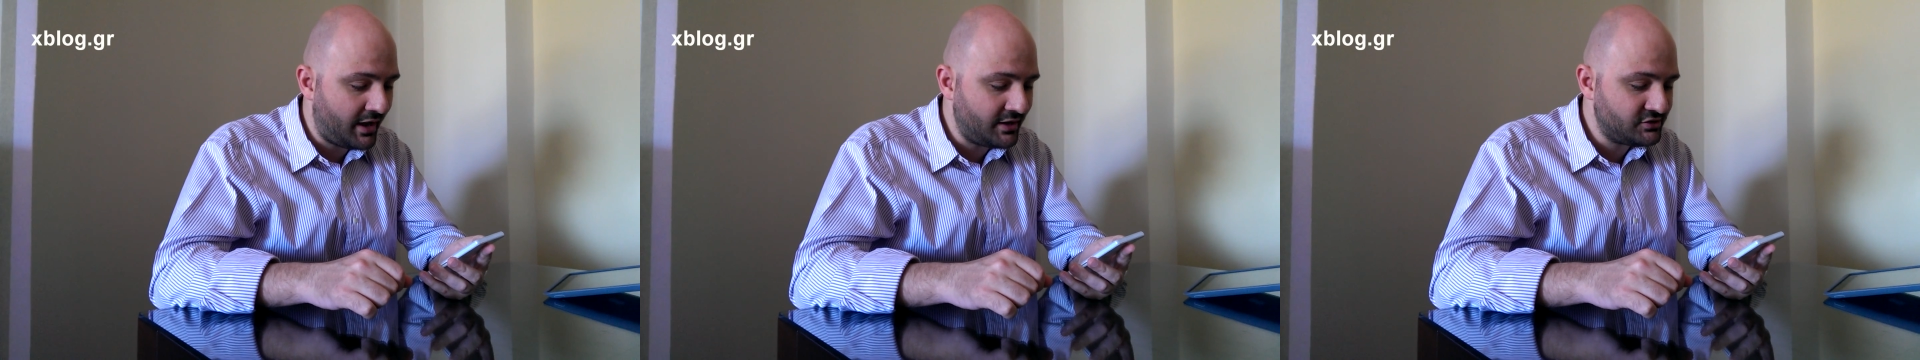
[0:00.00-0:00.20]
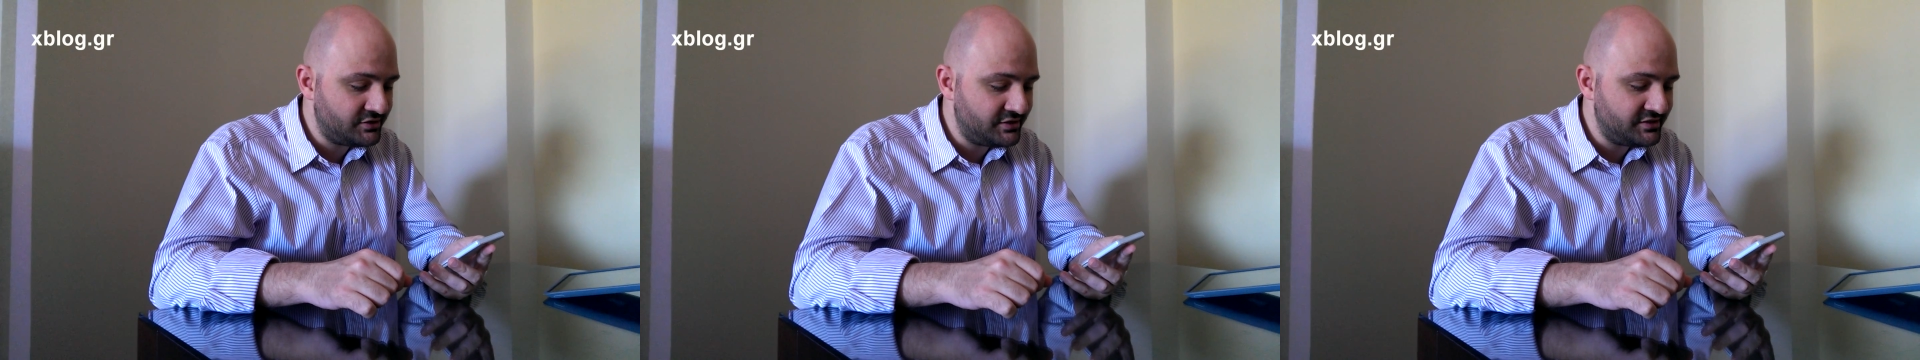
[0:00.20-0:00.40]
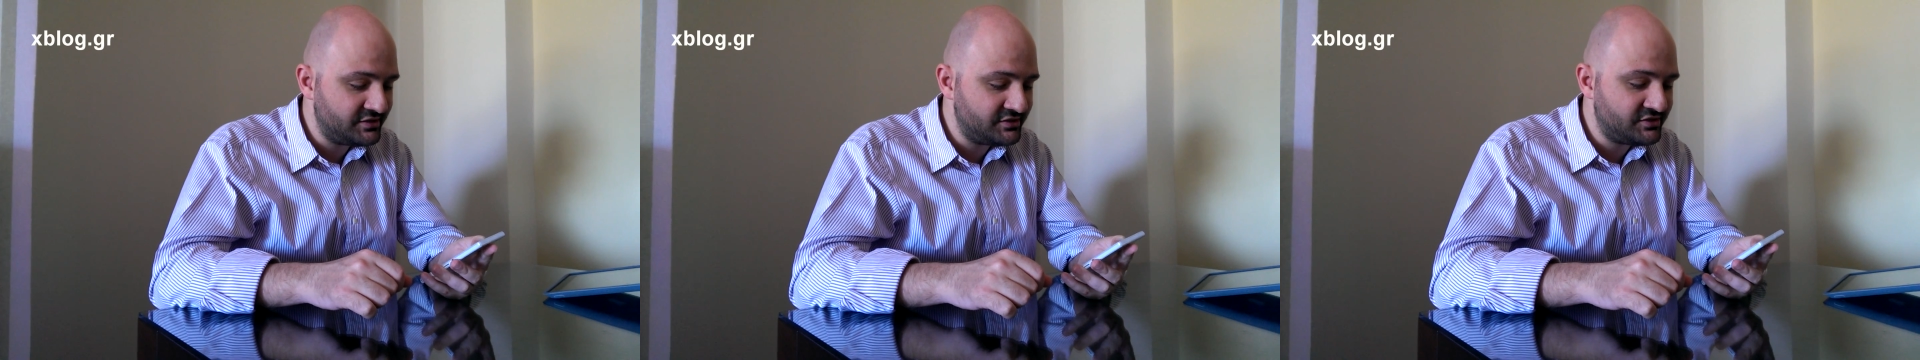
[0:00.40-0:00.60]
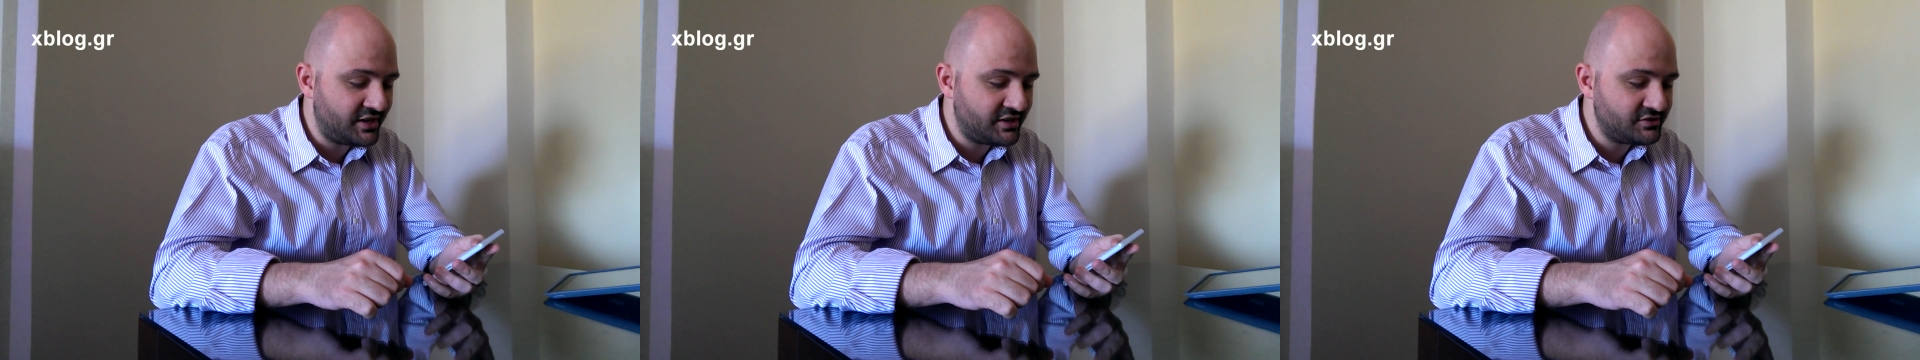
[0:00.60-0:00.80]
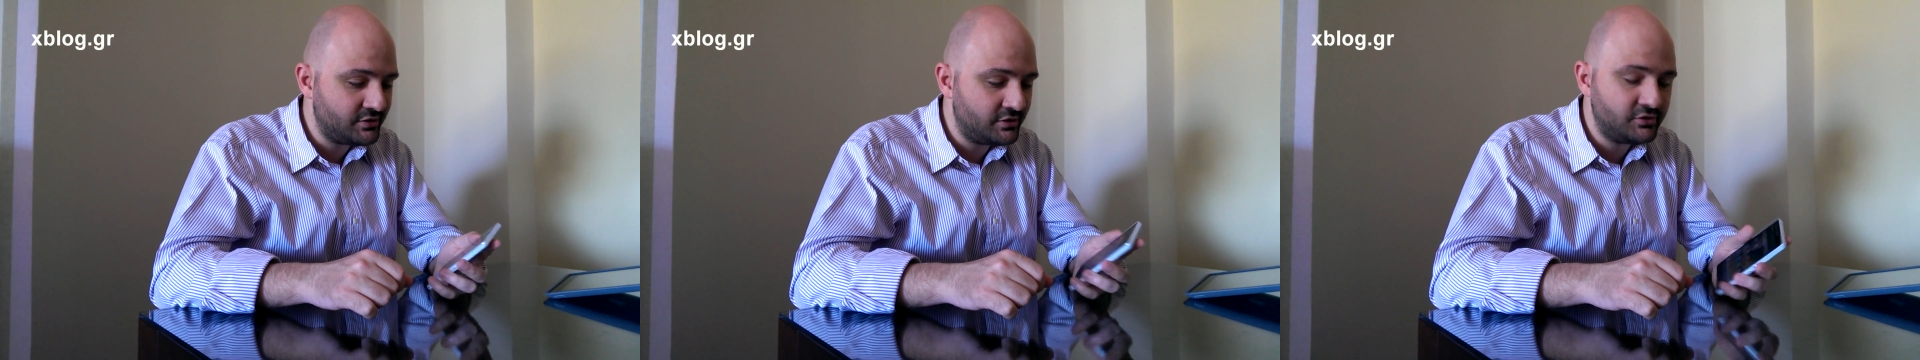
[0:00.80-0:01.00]
actually
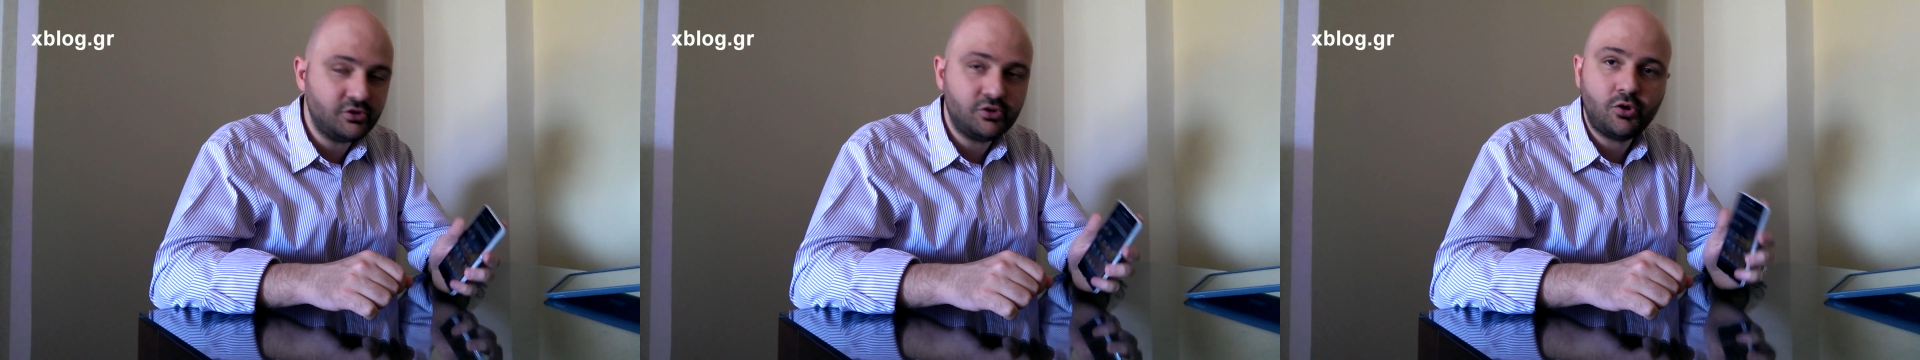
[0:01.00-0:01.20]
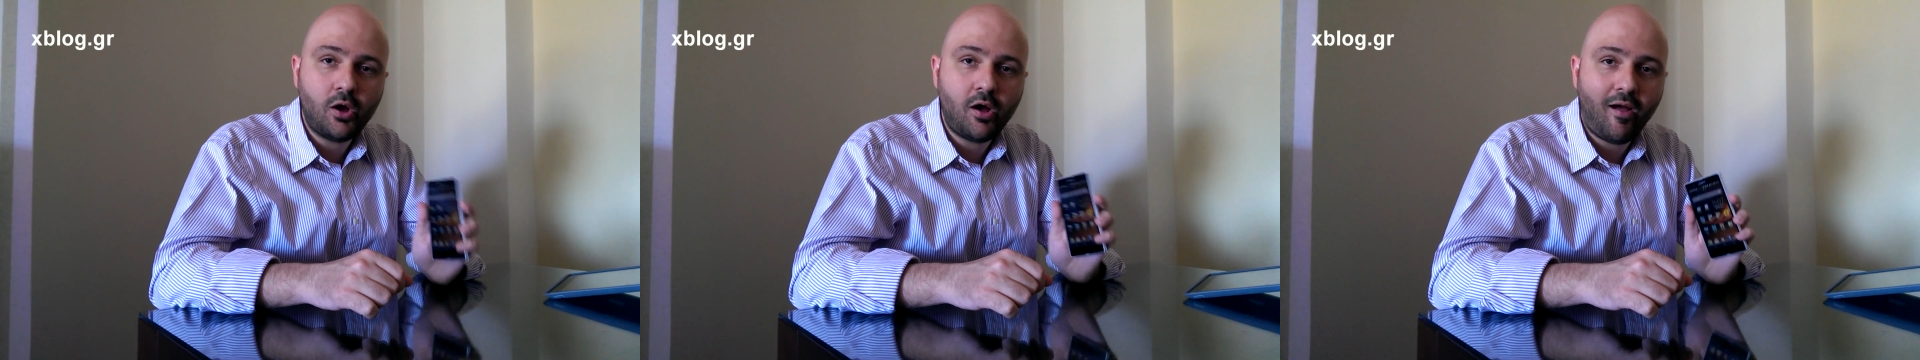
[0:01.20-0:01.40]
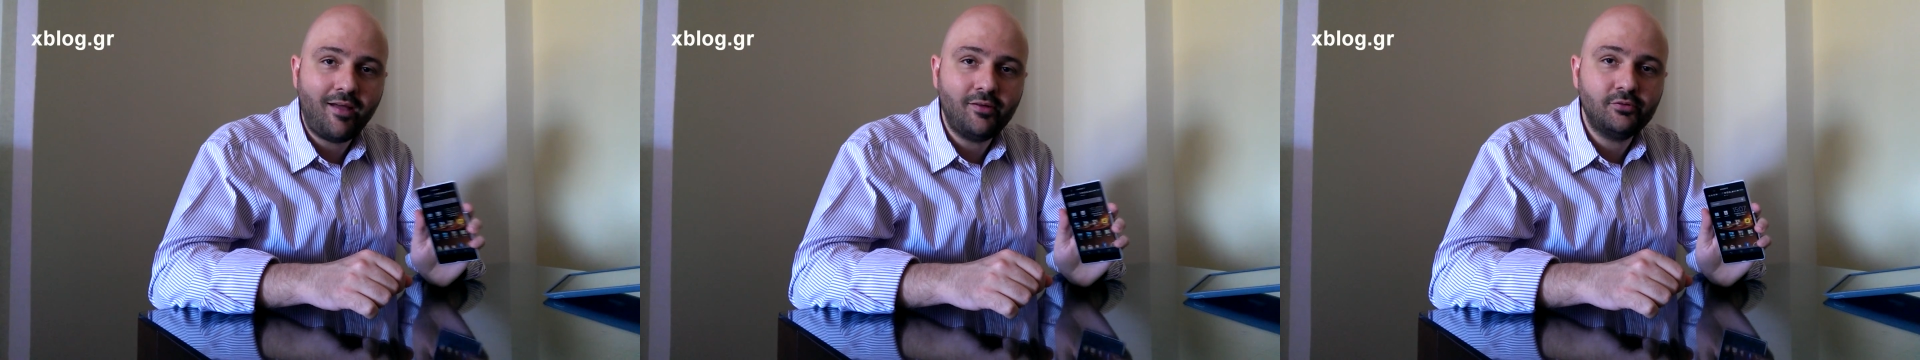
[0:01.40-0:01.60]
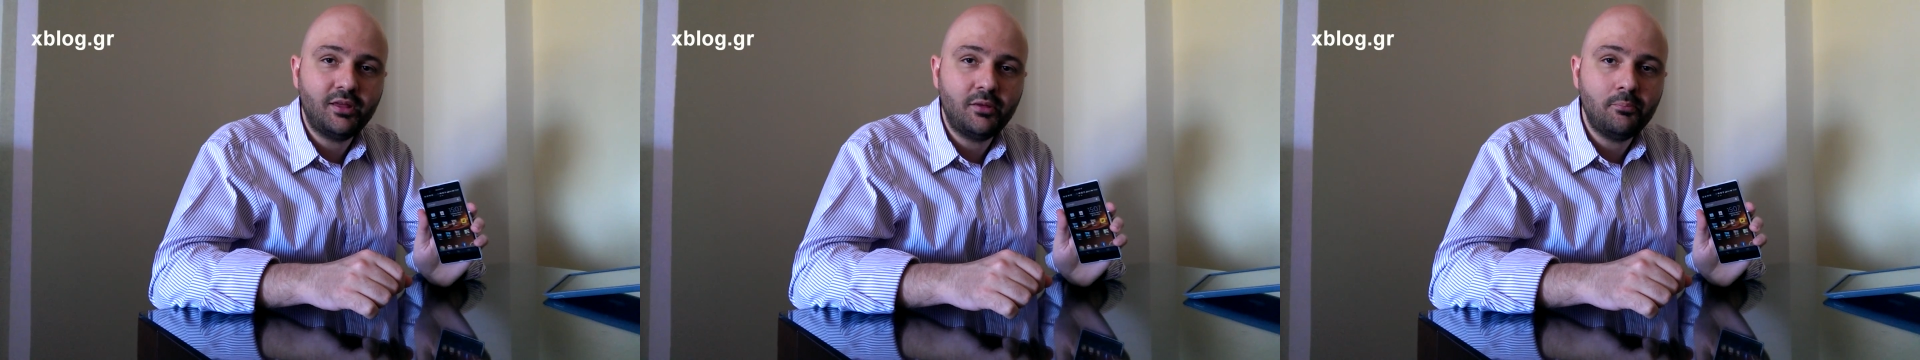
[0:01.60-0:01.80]
suggest that you go out